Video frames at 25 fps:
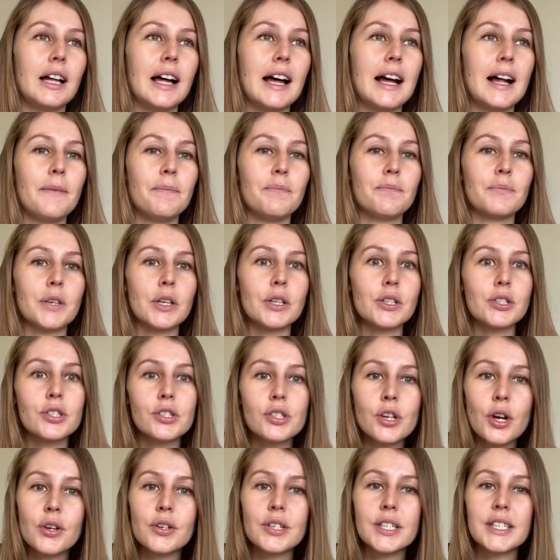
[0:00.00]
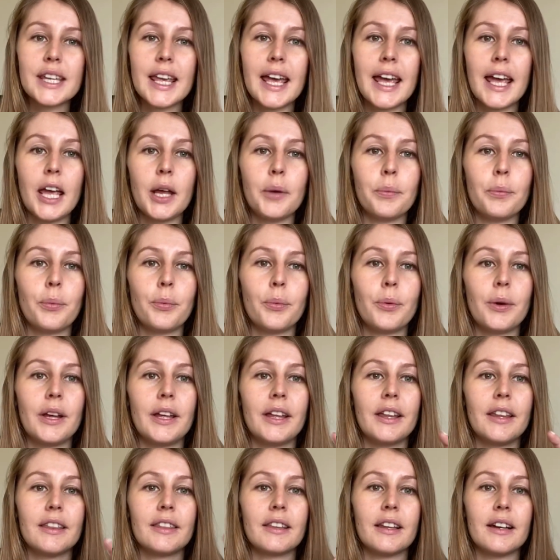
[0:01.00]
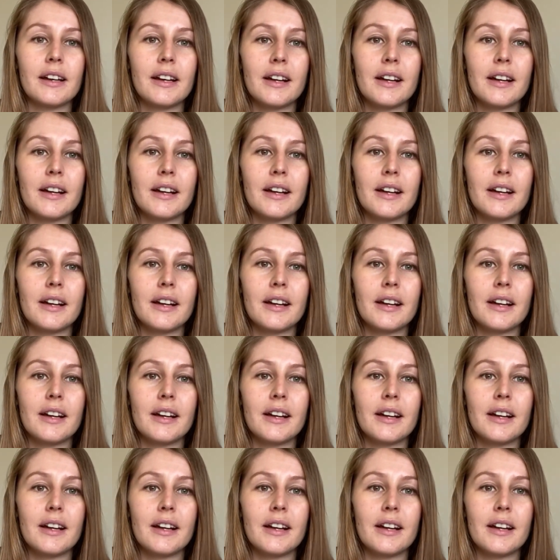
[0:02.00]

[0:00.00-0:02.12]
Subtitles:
snowscape with